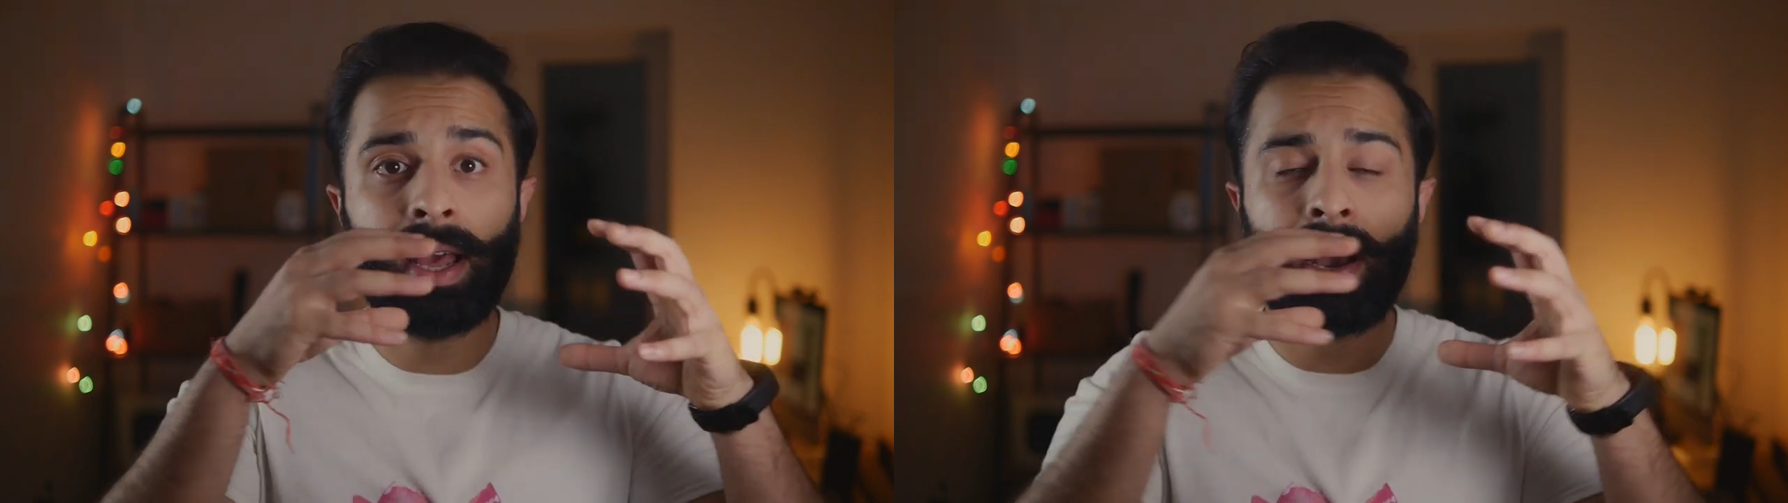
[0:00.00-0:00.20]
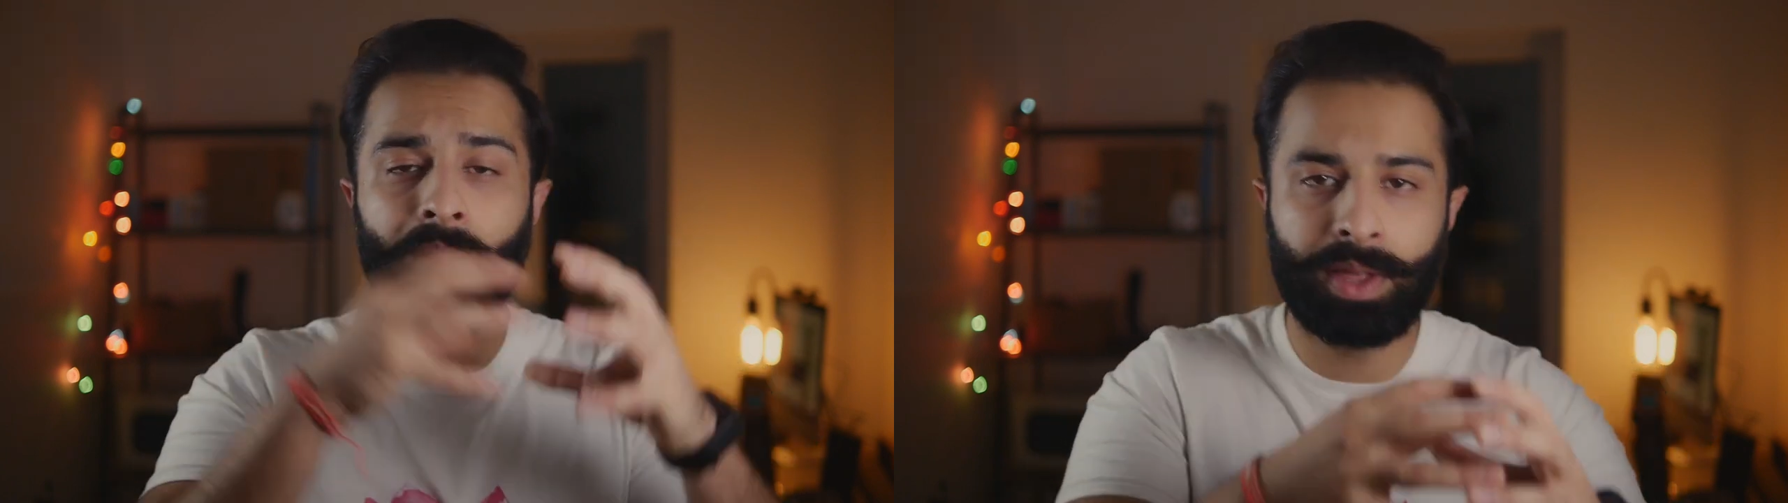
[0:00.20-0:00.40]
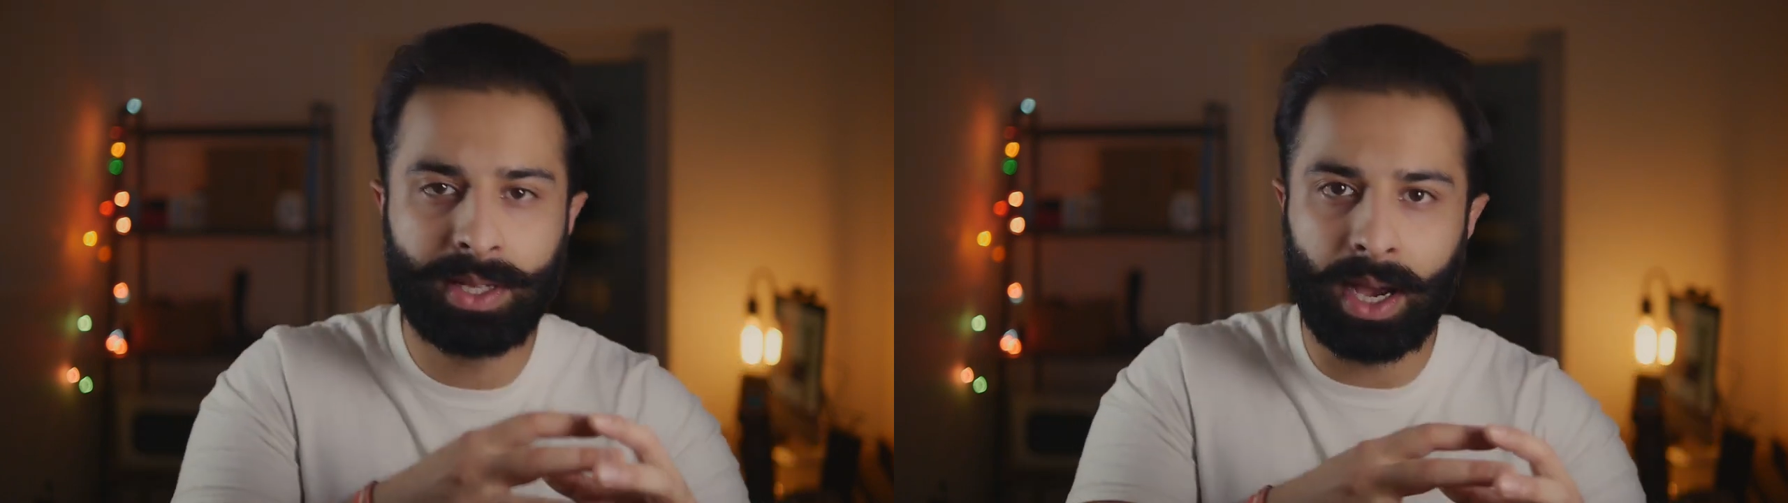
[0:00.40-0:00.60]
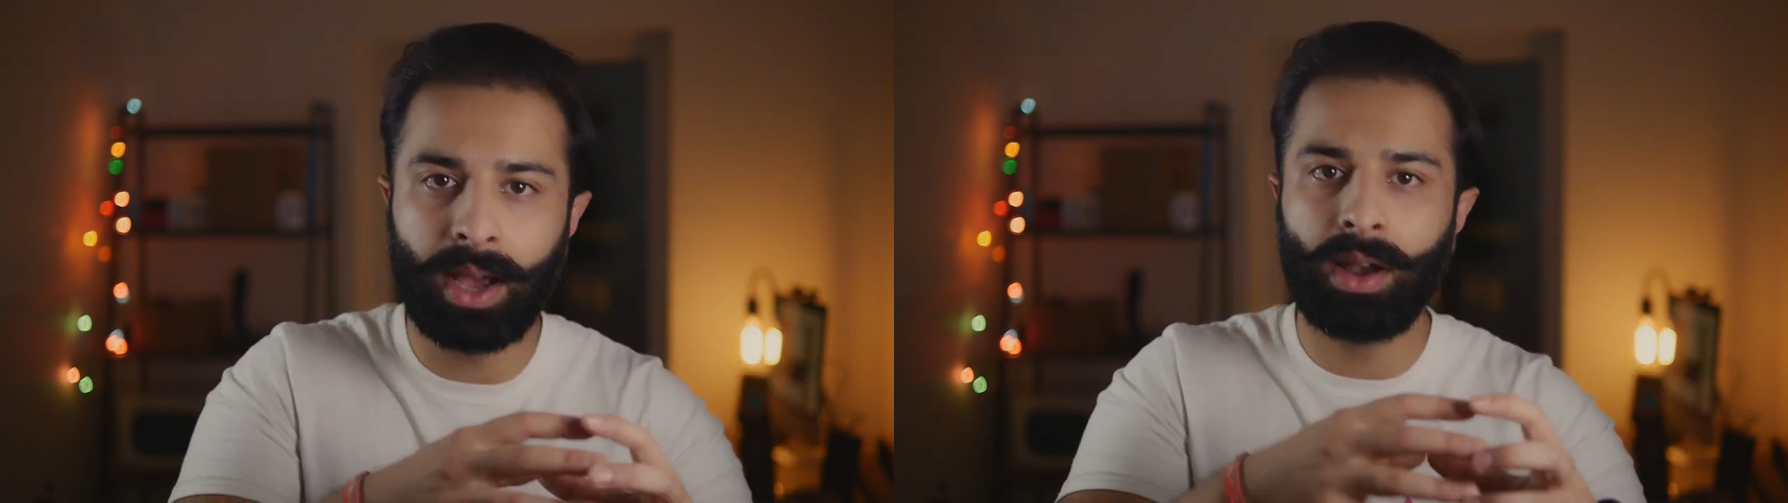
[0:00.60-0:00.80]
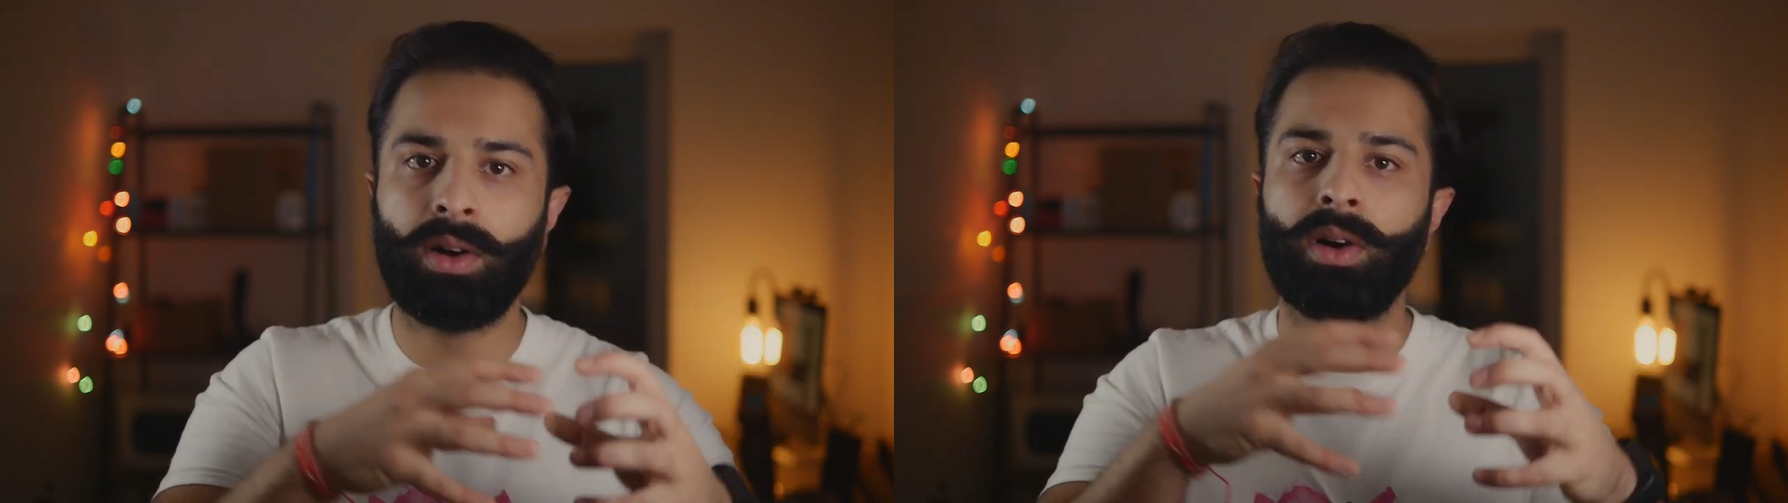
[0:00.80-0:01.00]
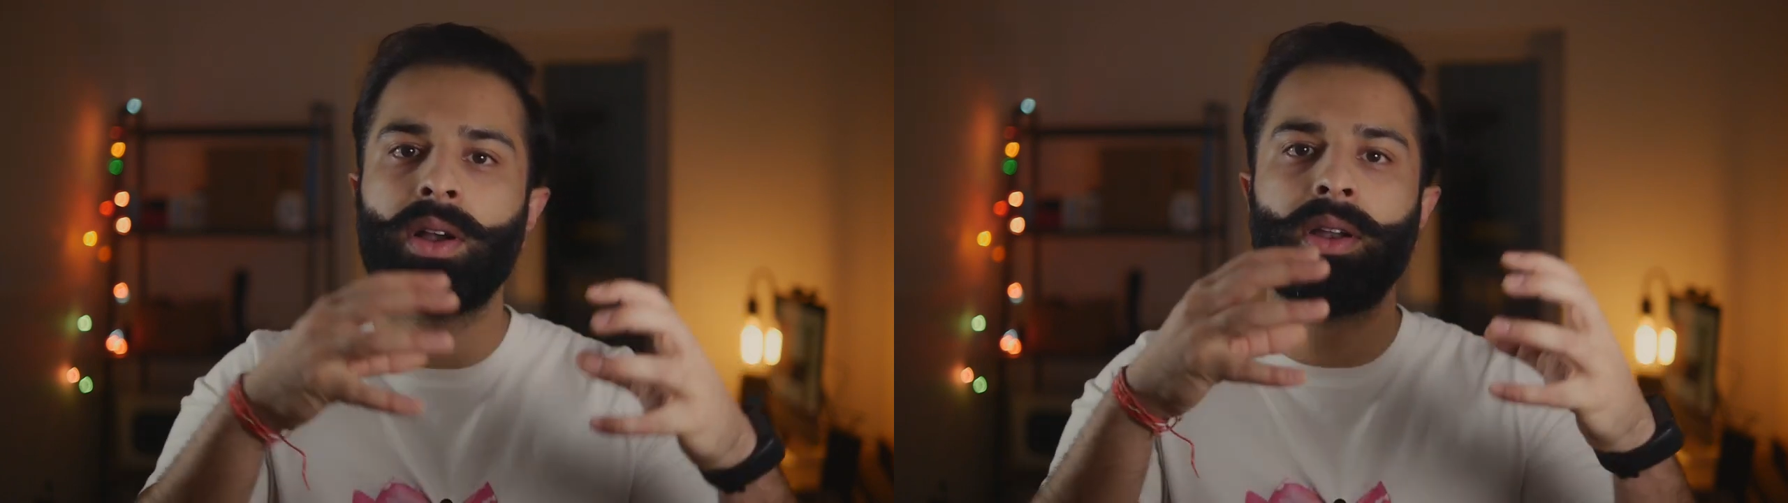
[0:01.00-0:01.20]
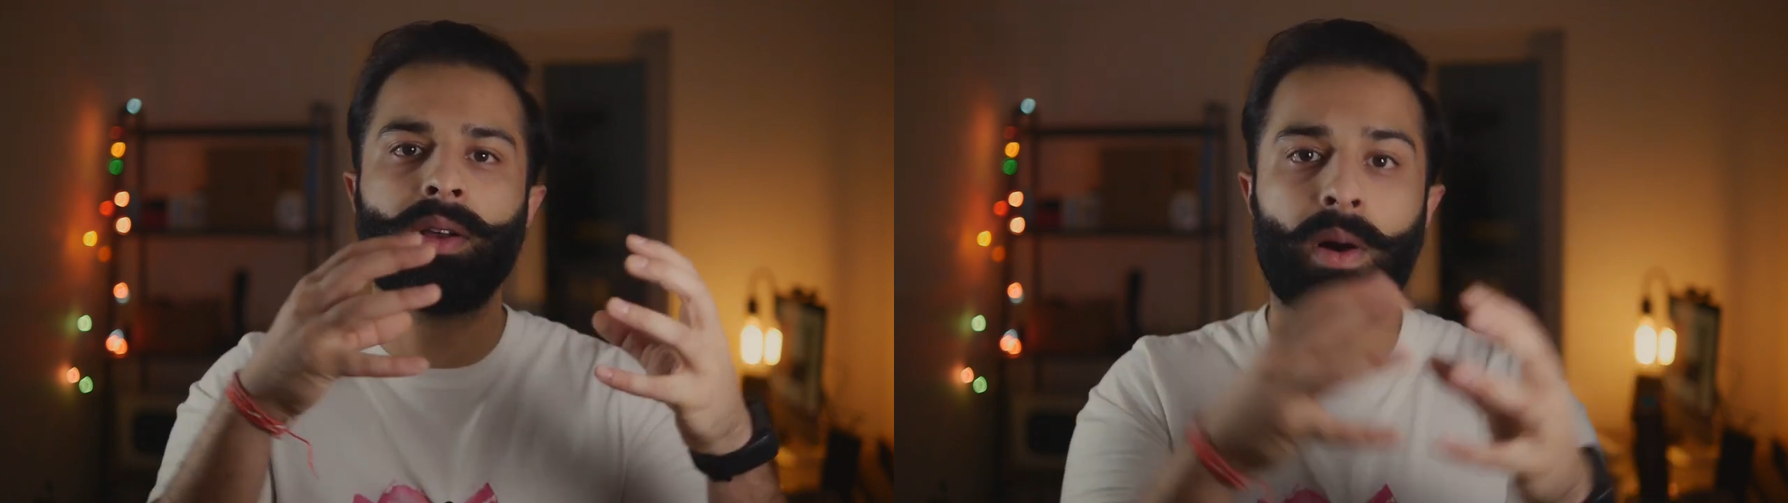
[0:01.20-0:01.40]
healthy dialogue and